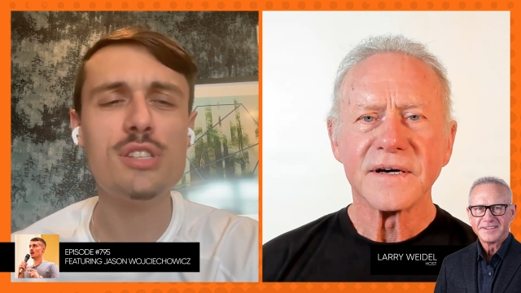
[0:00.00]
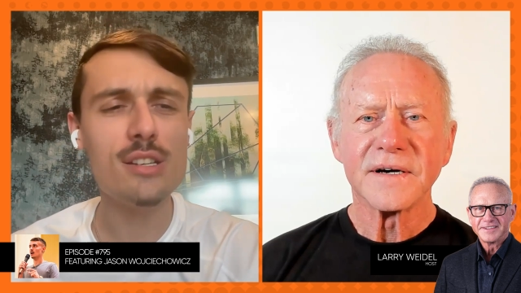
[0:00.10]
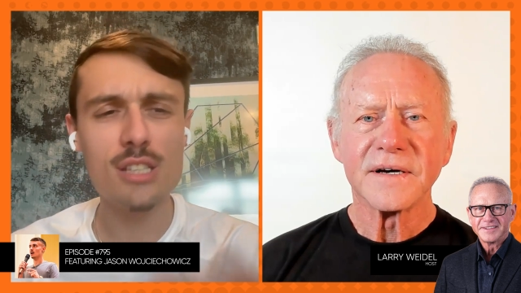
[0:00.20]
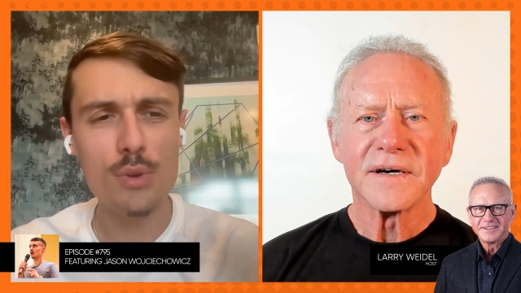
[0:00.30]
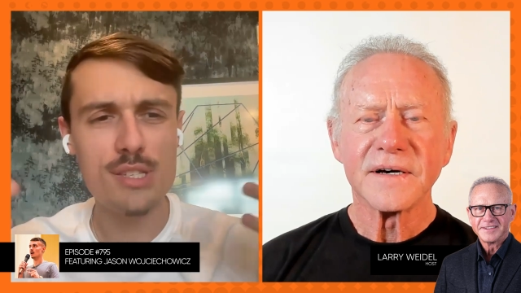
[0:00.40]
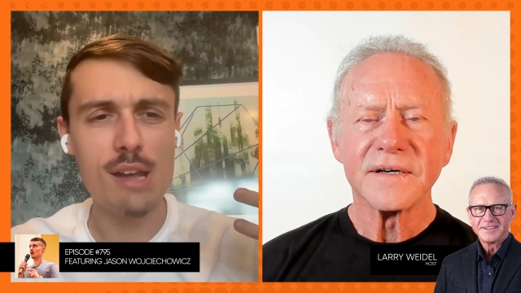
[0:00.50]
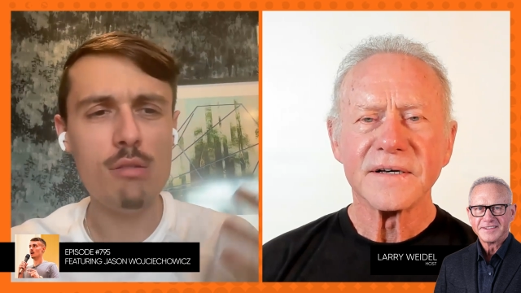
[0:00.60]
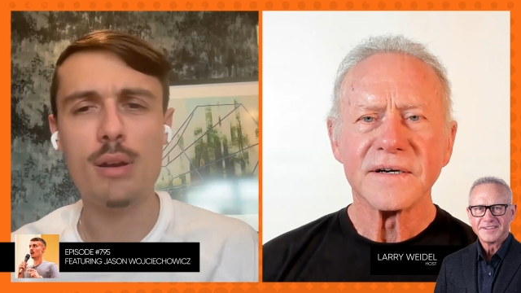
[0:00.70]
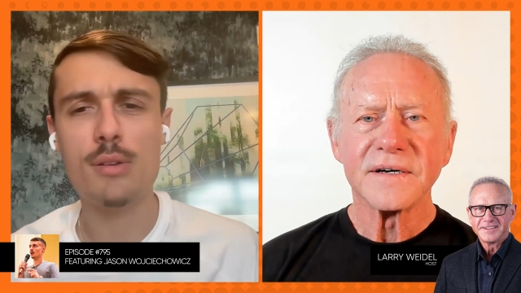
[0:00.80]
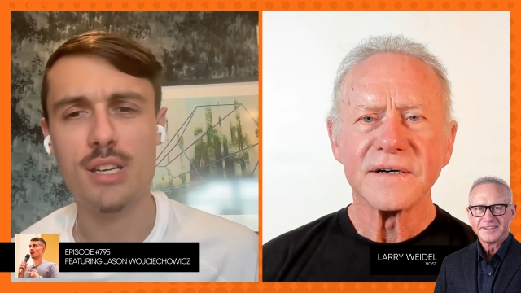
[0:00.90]
Speaker 1: things I always said
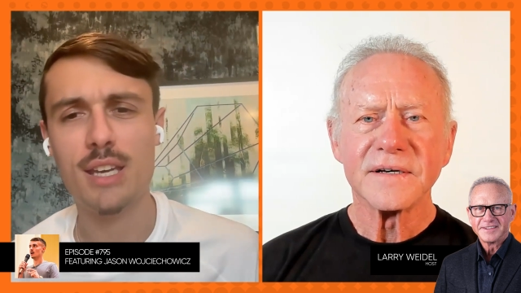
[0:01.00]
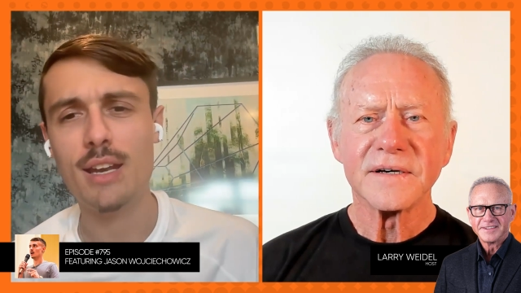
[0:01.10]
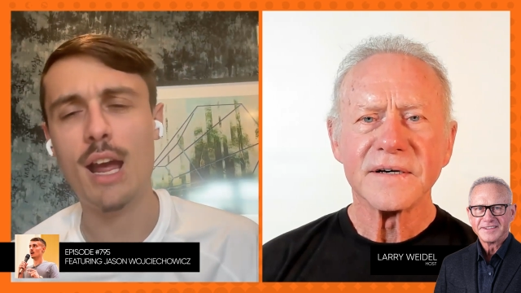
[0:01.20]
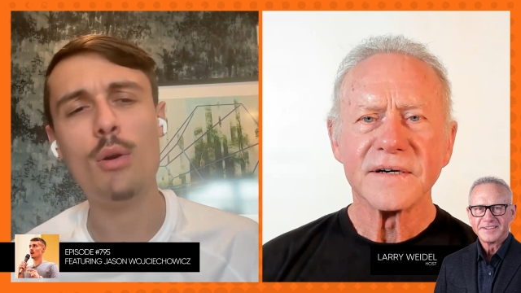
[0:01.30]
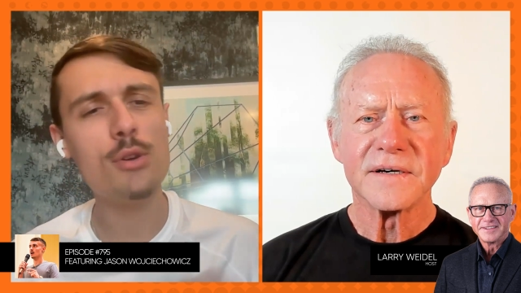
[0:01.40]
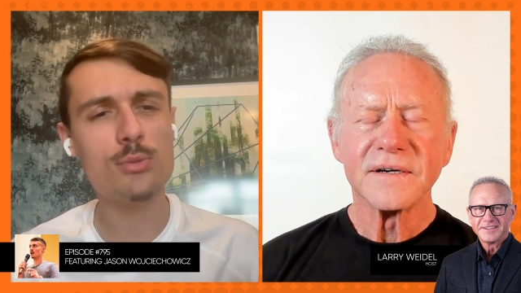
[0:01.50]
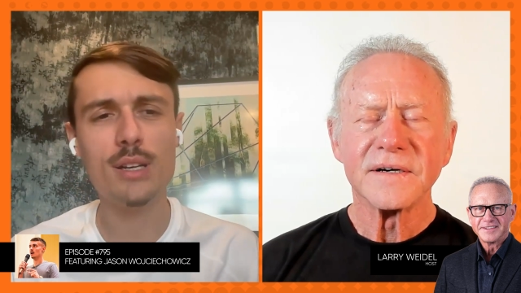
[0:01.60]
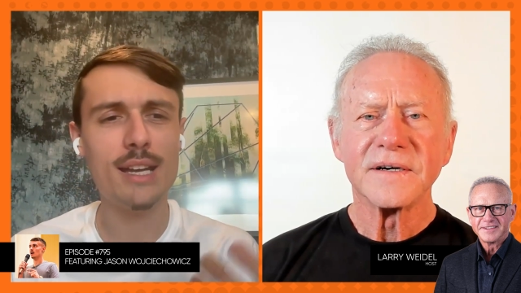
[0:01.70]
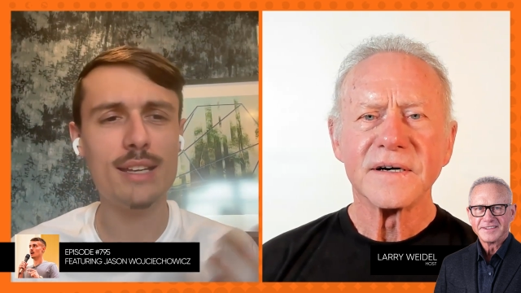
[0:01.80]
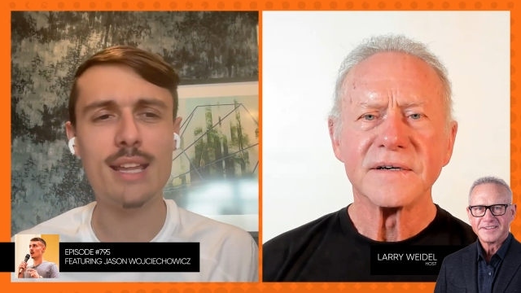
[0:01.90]
when I was a kid, I always
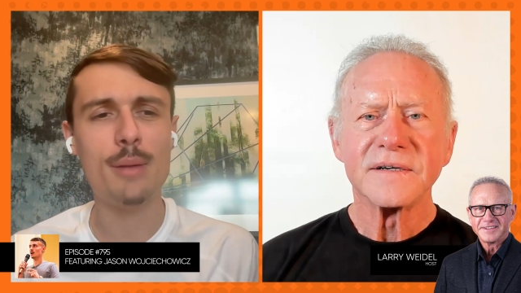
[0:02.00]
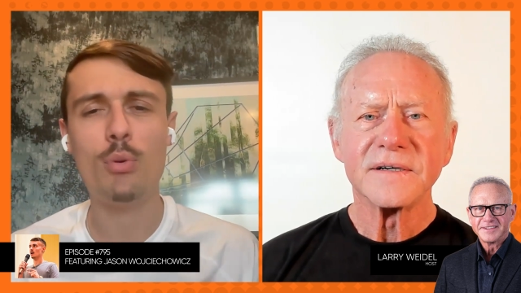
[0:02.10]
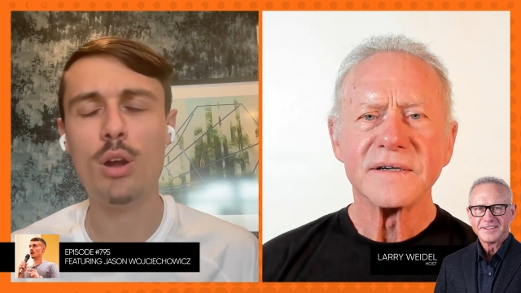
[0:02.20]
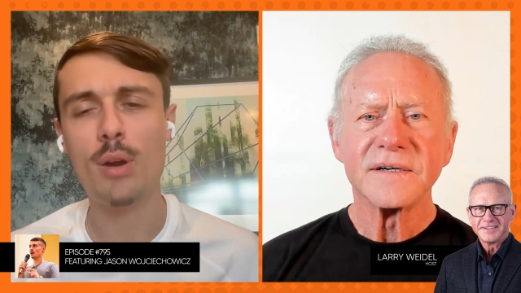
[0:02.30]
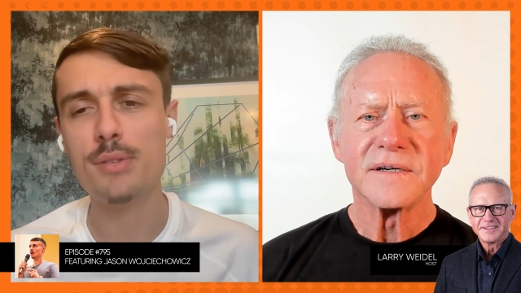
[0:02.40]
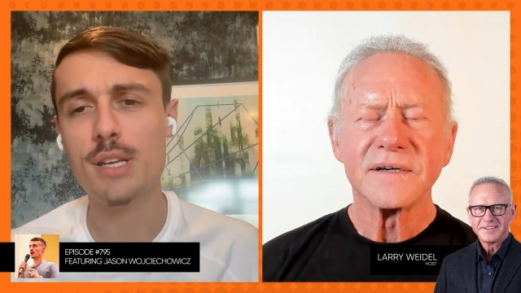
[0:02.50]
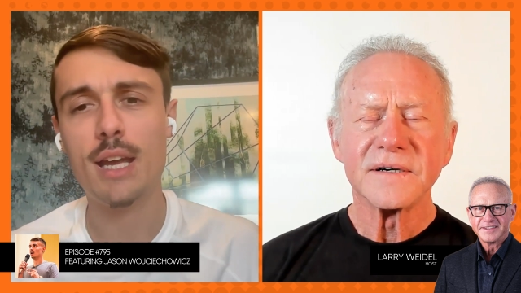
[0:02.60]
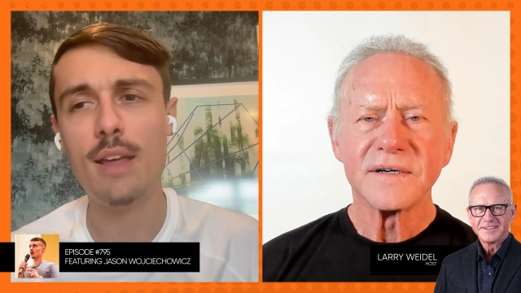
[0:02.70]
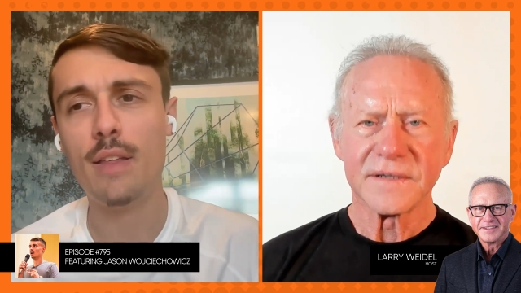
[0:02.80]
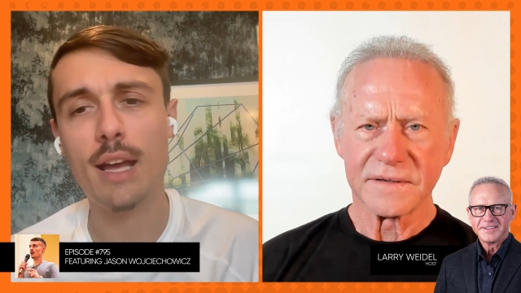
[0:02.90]
wanted to get to that point where I was like,
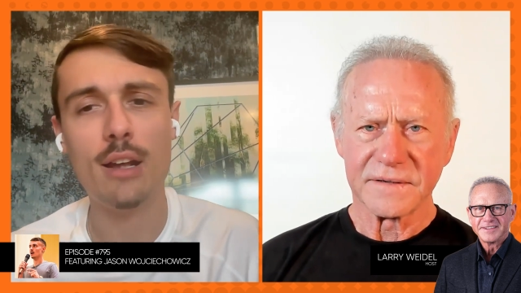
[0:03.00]
hey, like,